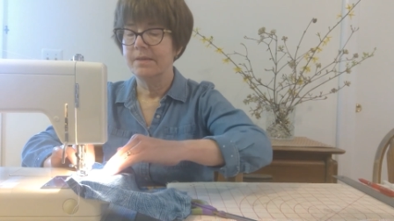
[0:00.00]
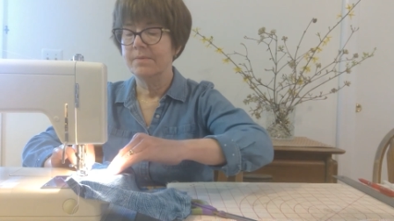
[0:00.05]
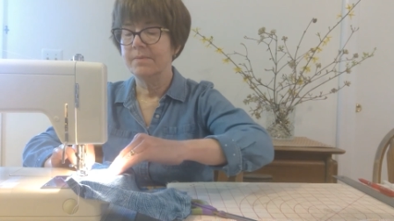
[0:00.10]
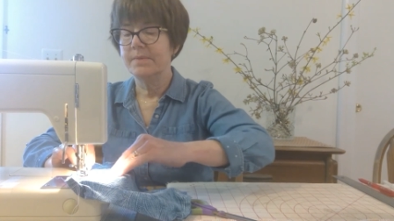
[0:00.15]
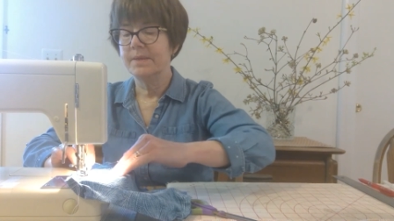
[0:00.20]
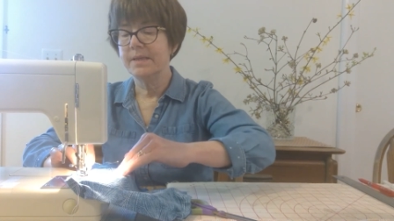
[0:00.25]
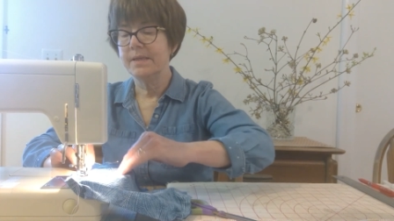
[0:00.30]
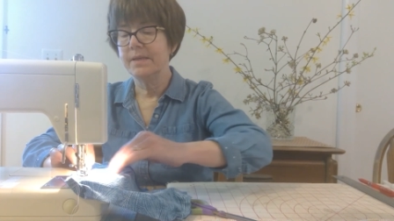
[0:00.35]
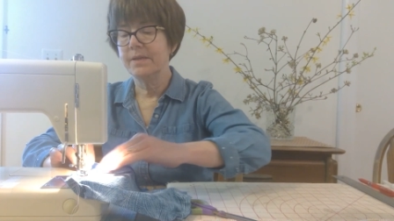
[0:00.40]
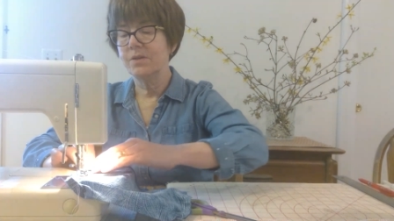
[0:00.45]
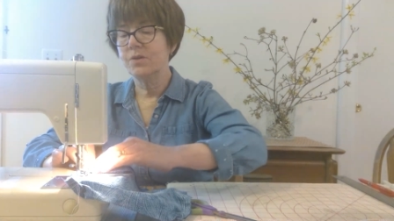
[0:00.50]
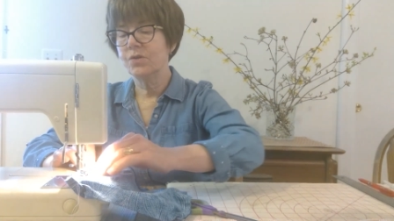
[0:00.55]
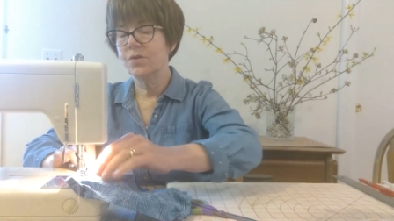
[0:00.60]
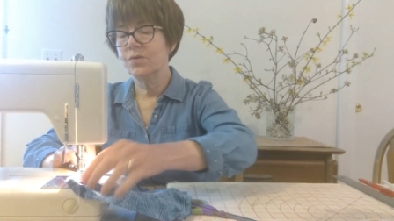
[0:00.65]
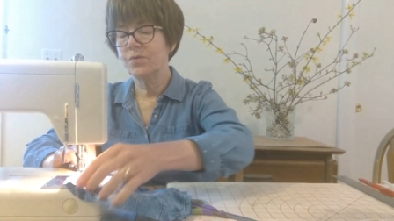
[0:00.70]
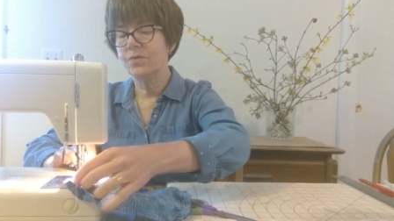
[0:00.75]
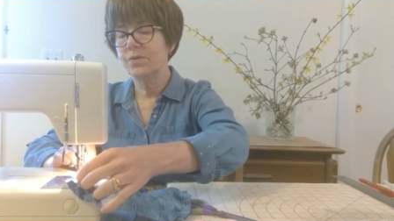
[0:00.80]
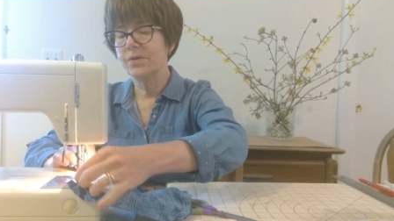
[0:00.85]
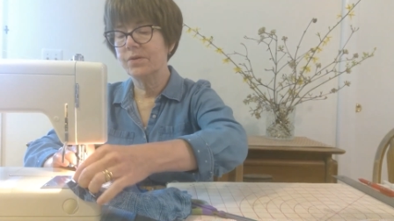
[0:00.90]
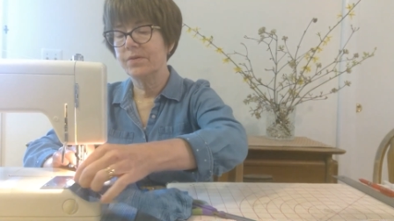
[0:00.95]
making
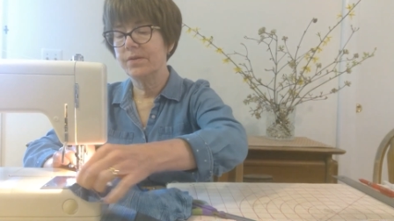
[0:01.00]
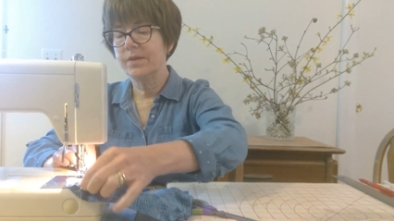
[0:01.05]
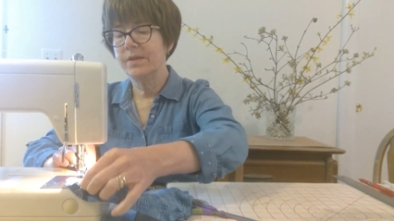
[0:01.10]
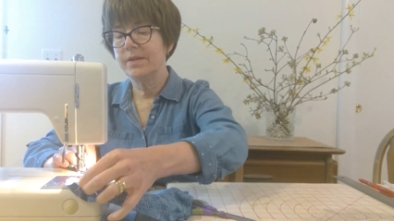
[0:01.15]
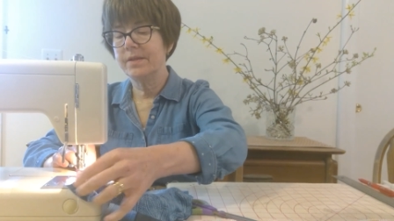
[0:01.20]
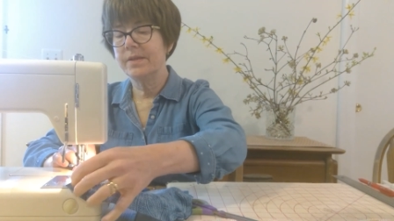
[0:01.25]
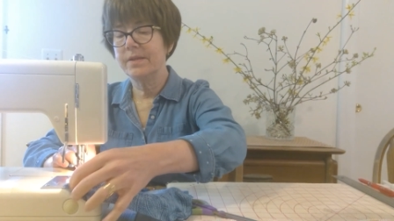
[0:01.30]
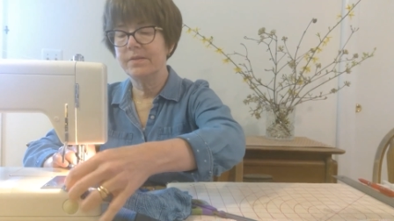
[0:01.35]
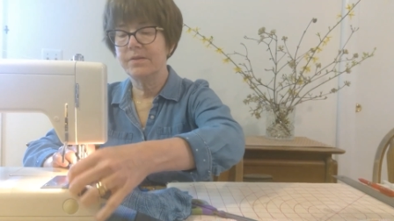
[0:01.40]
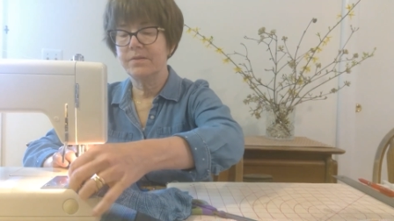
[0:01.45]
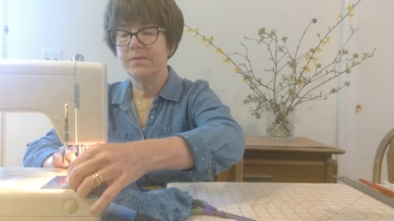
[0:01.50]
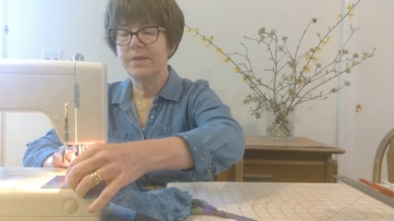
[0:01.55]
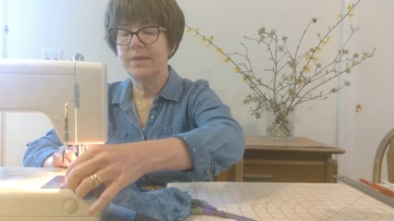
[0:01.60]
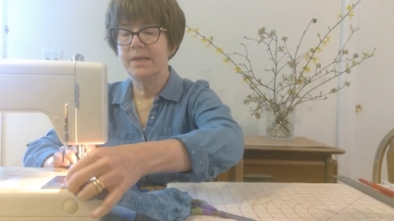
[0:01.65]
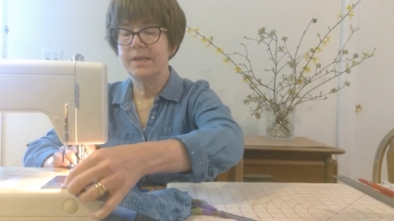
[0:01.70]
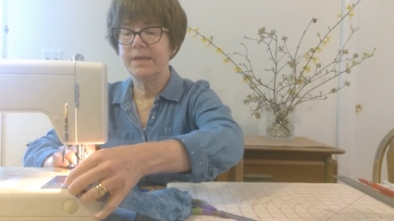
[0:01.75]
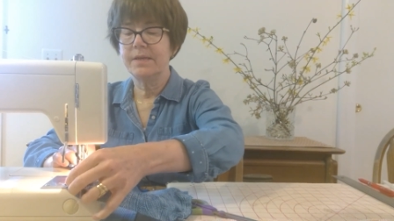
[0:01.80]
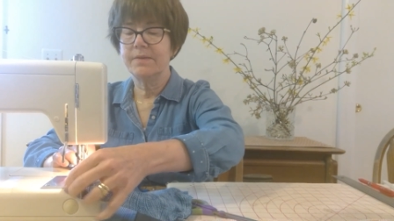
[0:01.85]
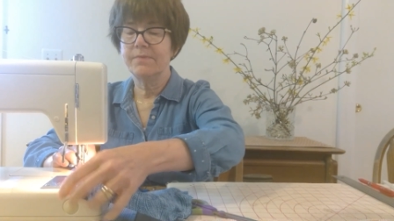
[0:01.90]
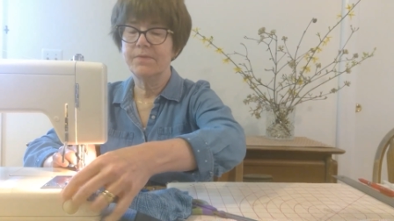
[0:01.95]
sure that it's
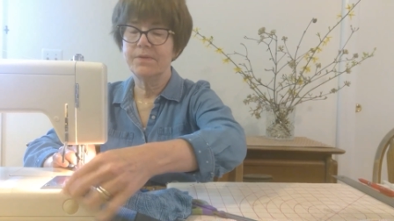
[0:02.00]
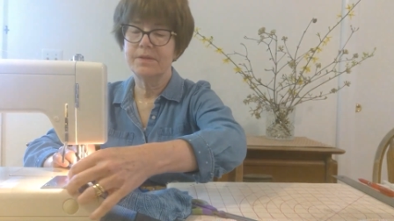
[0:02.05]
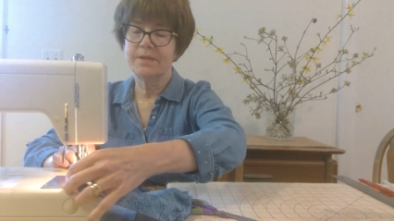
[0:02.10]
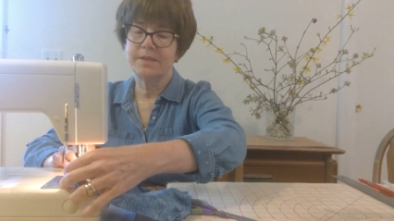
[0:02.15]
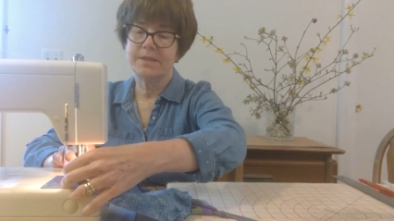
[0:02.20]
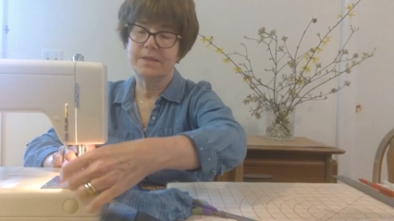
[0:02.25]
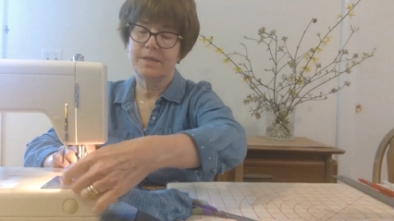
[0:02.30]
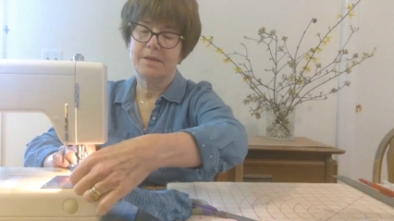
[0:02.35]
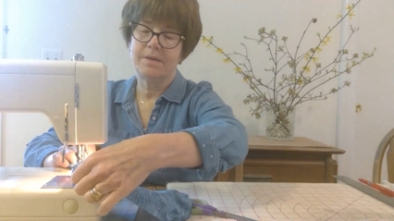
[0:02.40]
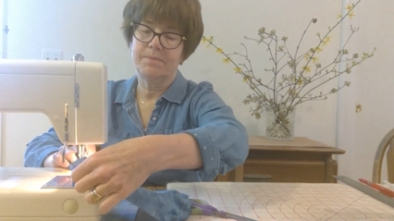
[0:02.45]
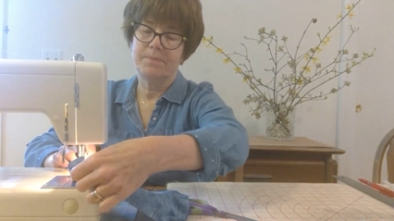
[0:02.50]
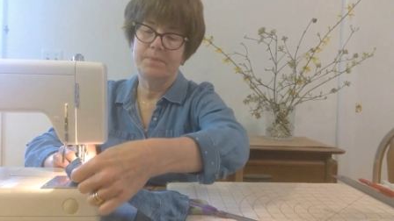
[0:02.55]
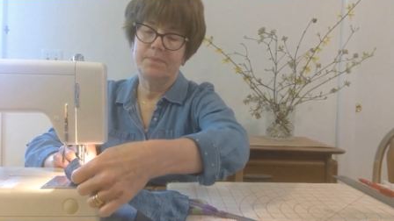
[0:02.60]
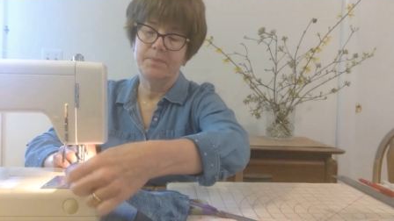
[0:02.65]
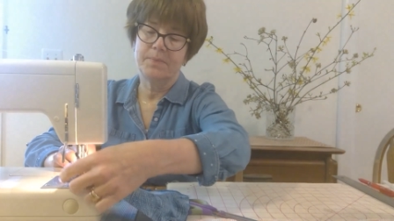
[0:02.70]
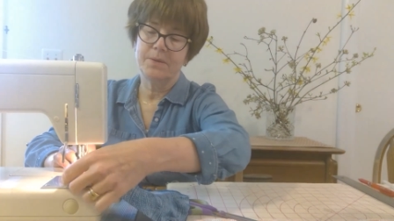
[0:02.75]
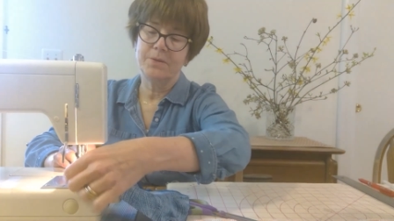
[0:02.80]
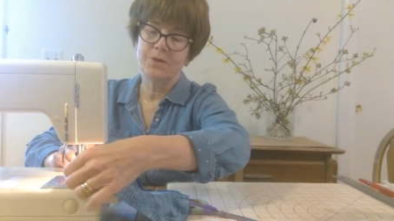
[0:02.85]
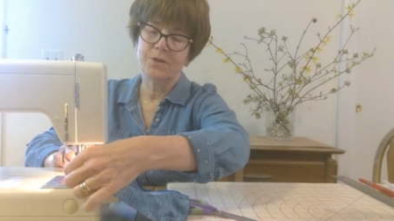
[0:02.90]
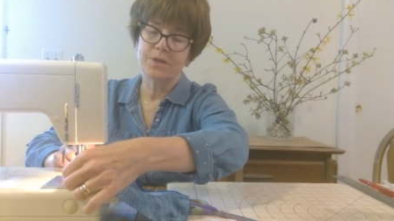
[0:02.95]
okay if this top
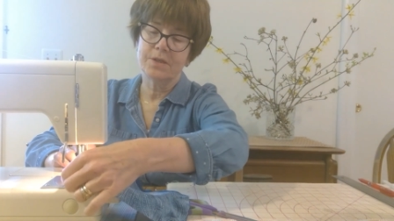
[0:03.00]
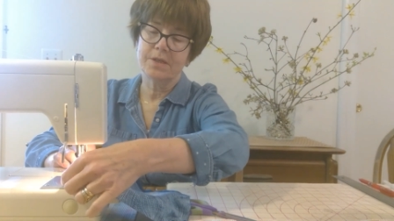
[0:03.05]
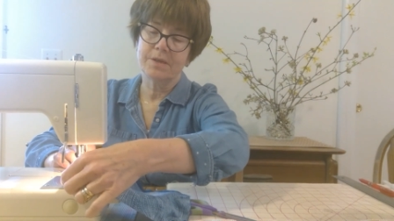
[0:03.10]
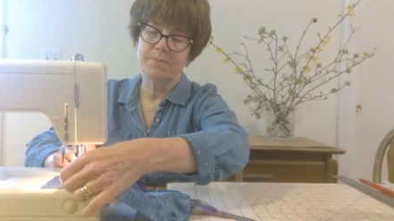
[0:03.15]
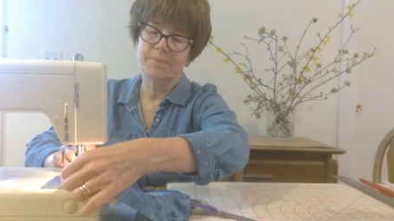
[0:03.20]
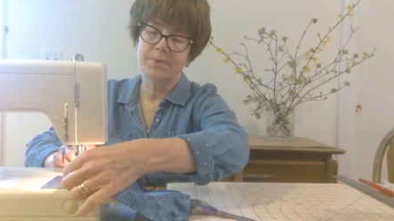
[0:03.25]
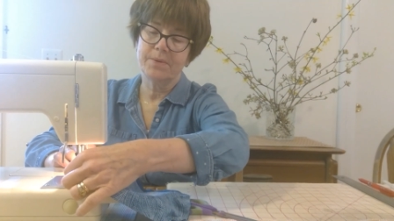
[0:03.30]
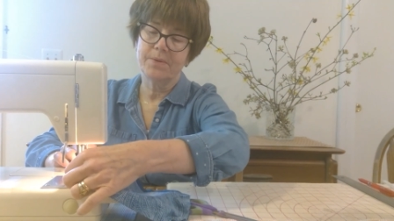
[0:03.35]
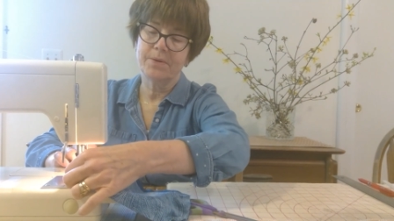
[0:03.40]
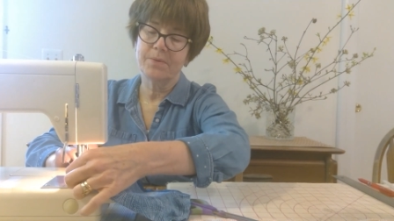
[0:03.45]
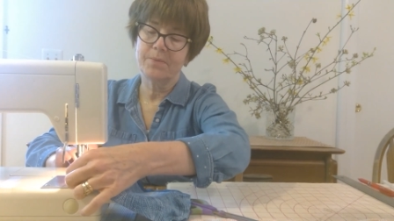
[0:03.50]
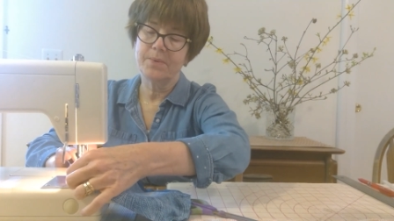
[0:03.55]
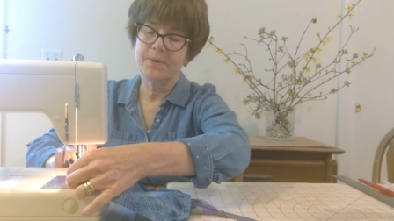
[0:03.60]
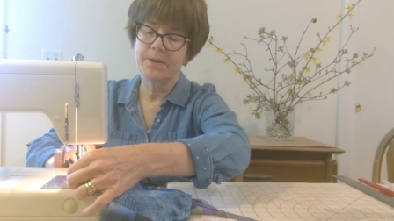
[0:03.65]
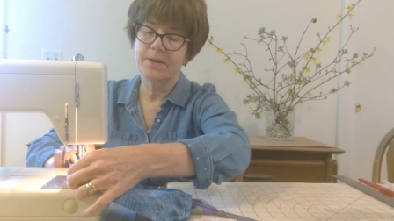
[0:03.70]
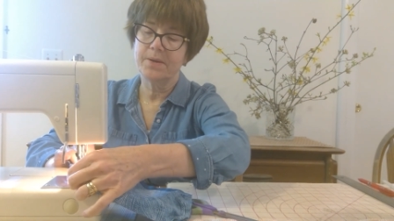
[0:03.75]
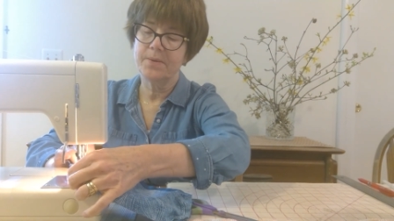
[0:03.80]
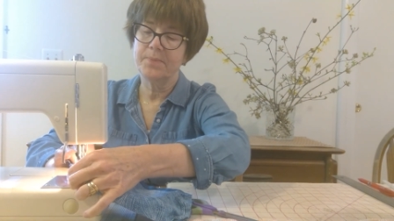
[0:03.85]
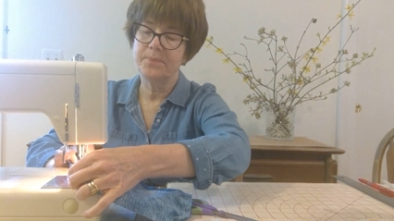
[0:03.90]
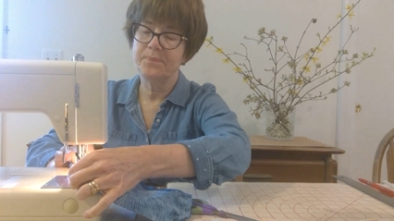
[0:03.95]
bunches up a little
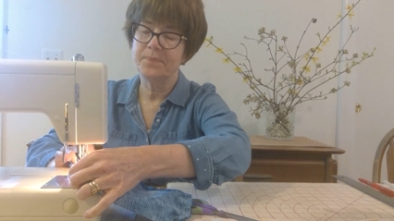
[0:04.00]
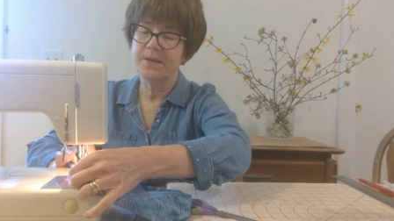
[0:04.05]
bit.